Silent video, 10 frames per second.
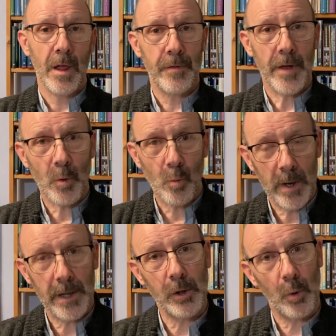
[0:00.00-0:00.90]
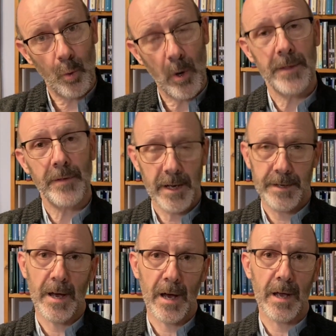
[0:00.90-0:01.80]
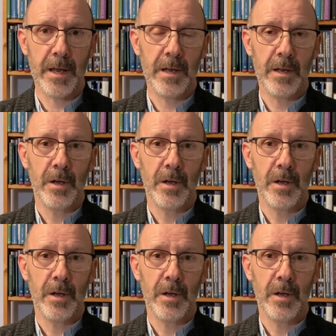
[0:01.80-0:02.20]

they will, when they die,